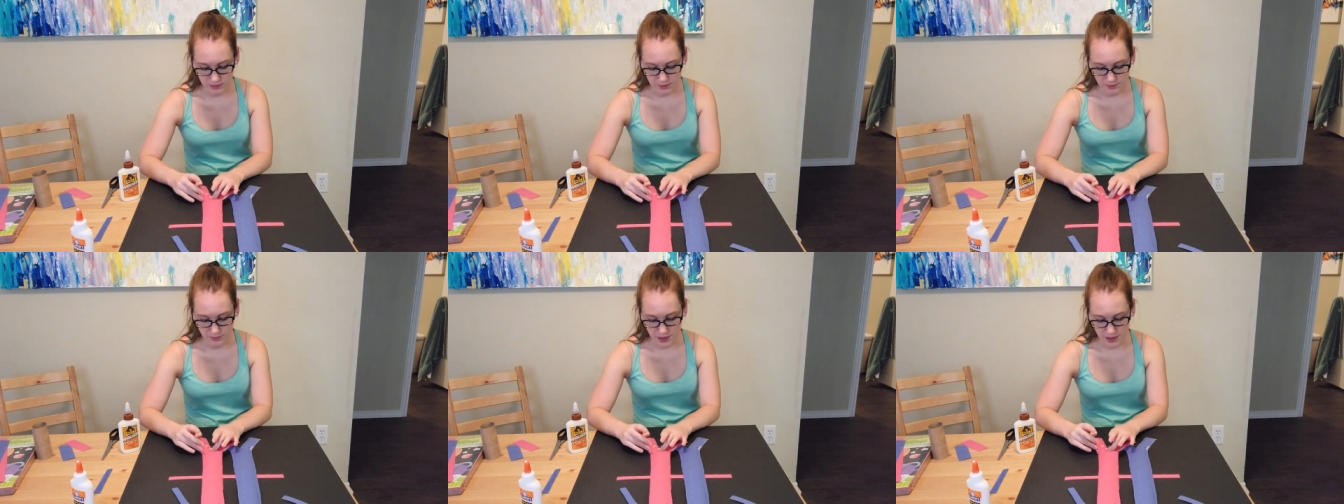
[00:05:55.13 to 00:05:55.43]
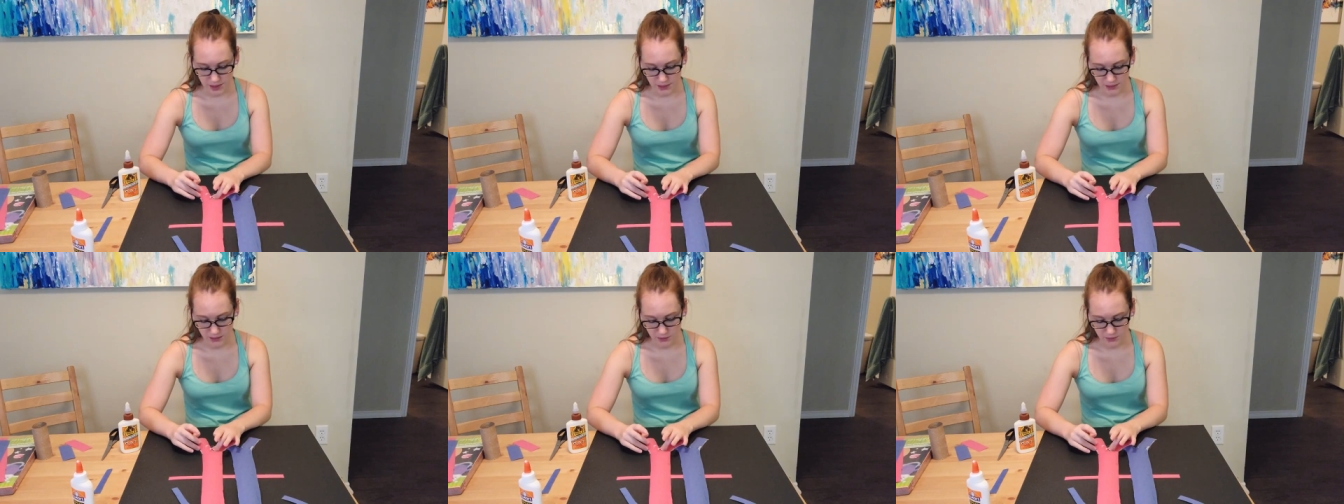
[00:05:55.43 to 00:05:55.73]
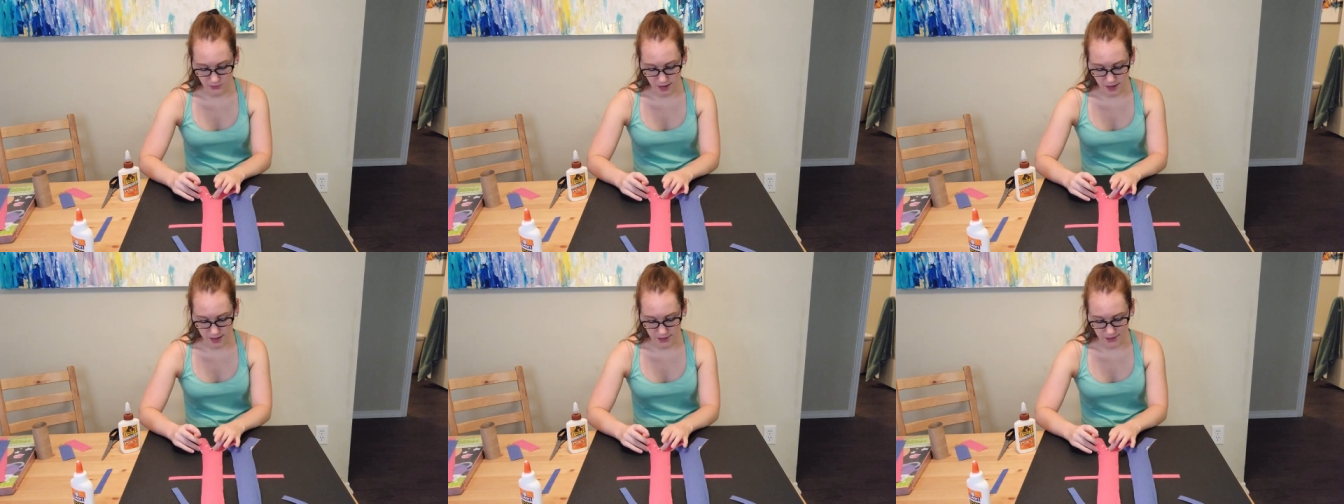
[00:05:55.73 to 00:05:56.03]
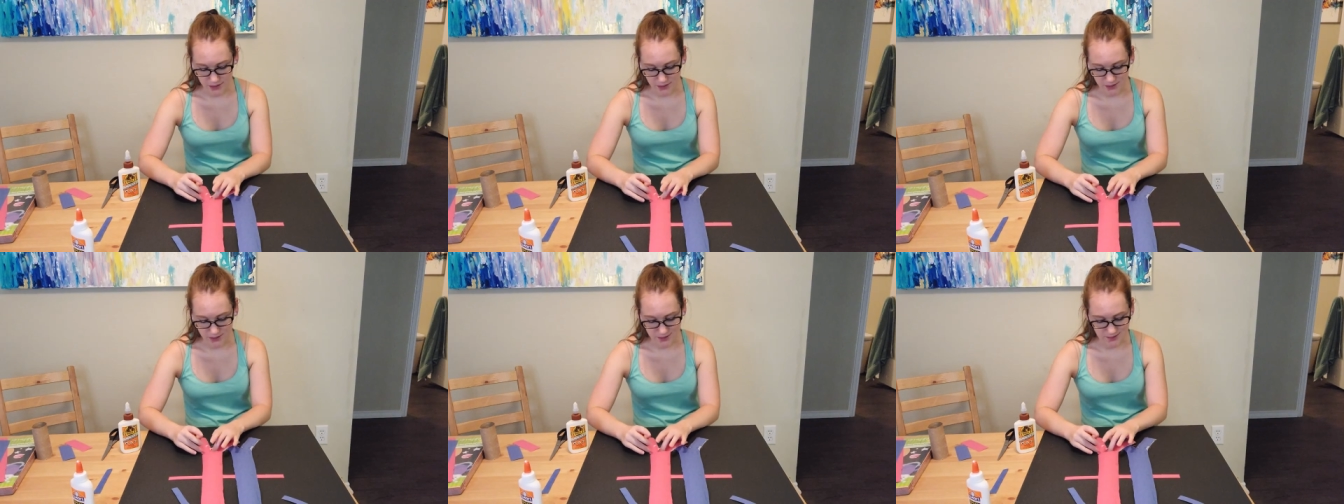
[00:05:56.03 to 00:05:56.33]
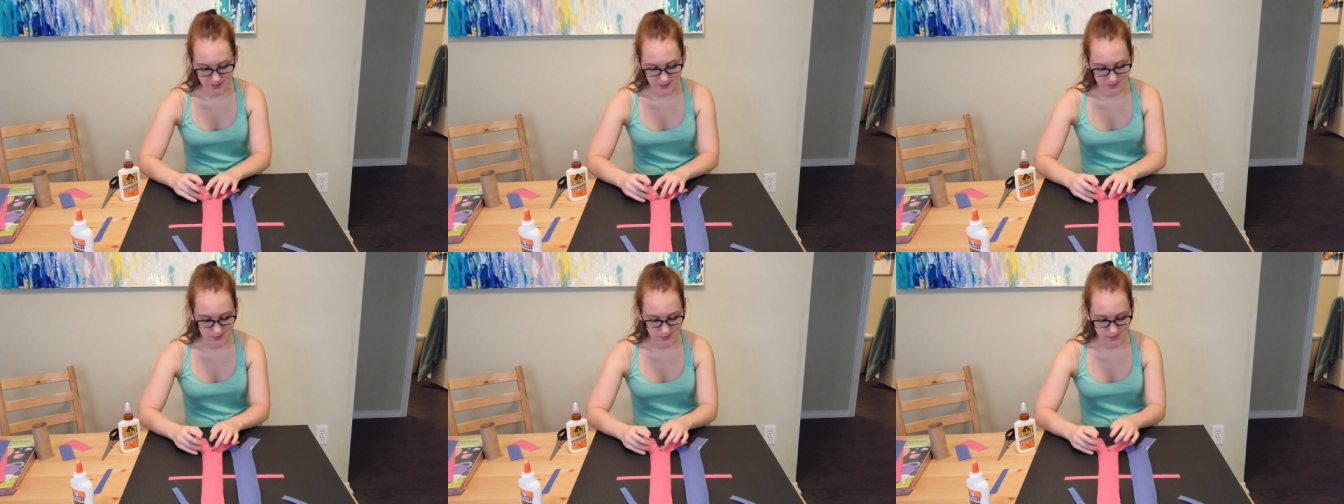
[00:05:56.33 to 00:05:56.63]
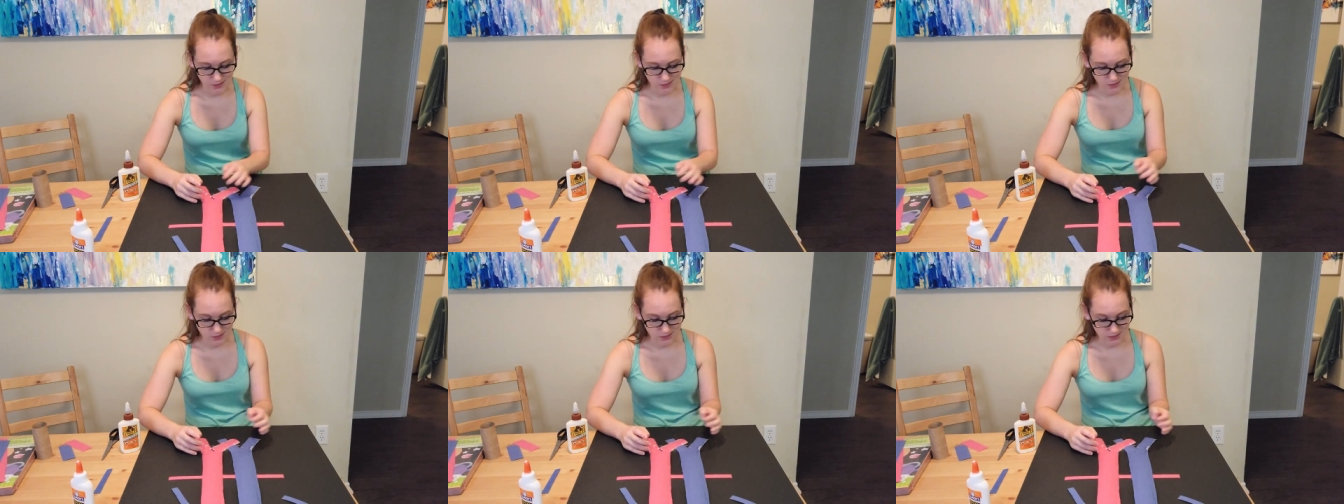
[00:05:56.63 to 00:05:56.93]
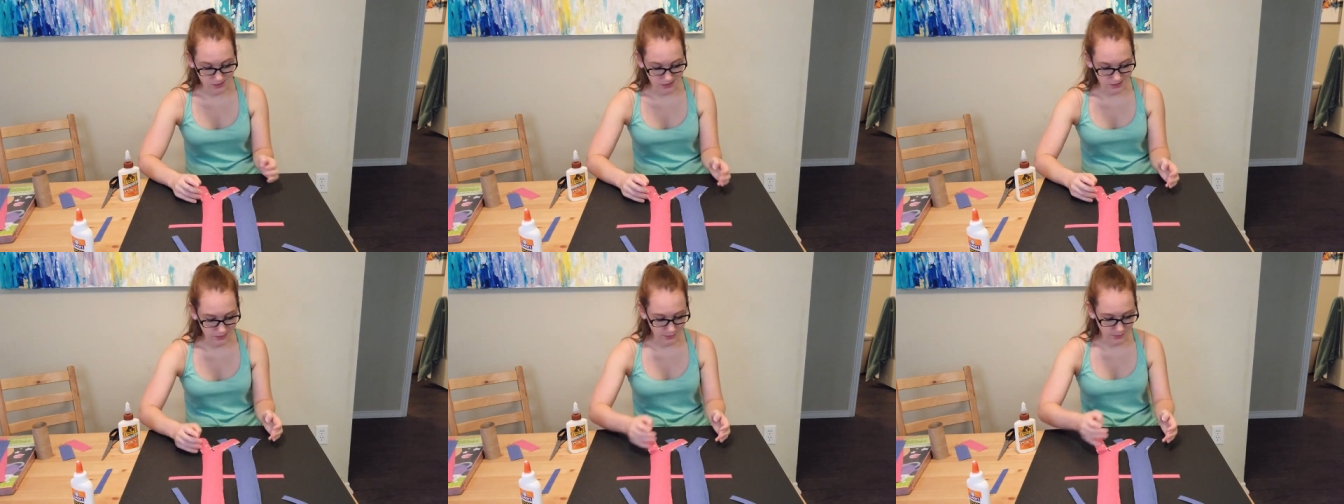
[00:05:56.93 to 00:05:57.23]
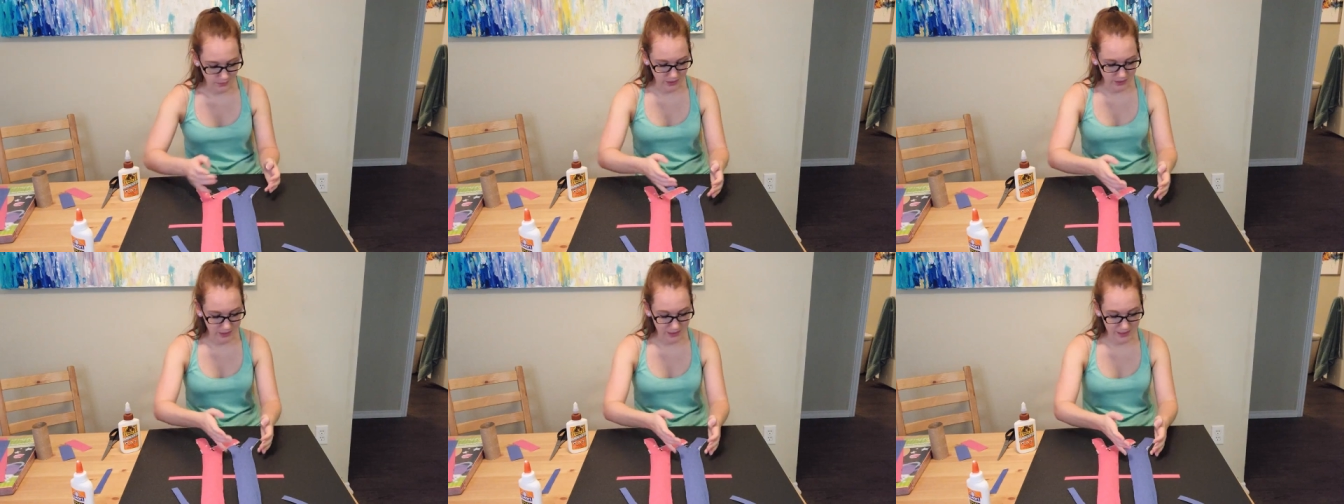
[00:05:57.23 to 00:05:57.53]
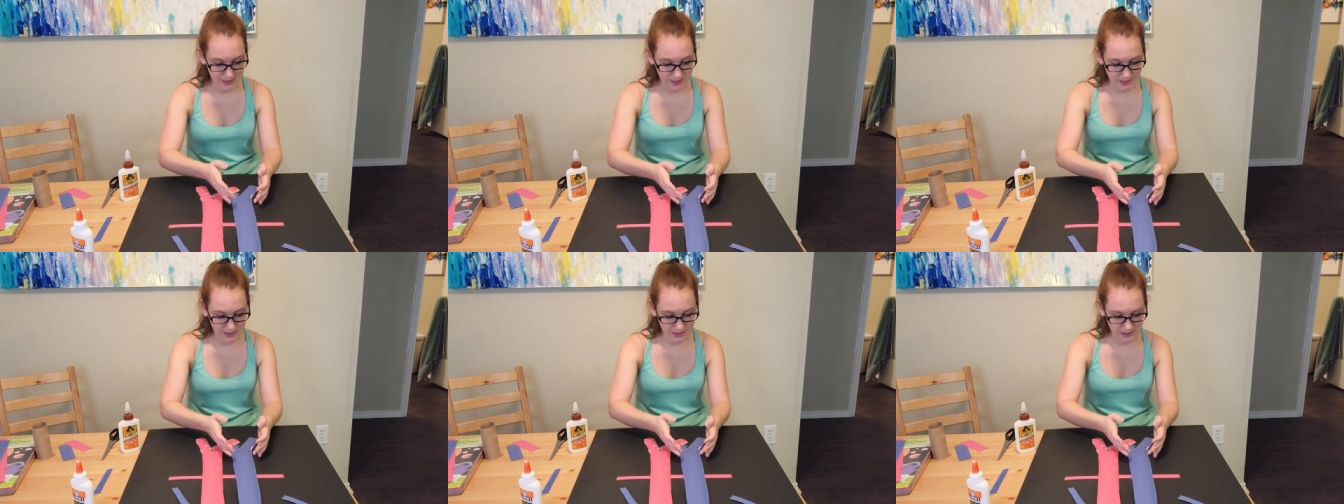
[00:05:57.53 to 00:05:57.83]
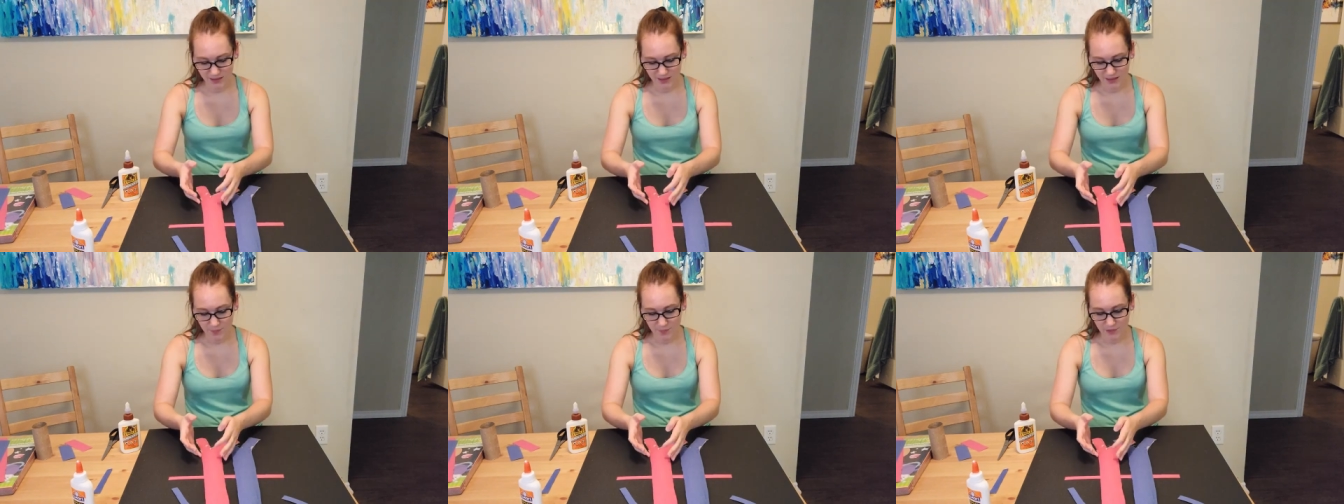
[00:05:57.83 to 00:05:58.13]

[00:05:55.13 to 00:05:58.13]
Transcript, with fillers: medical record because you don't really, I mean, need it.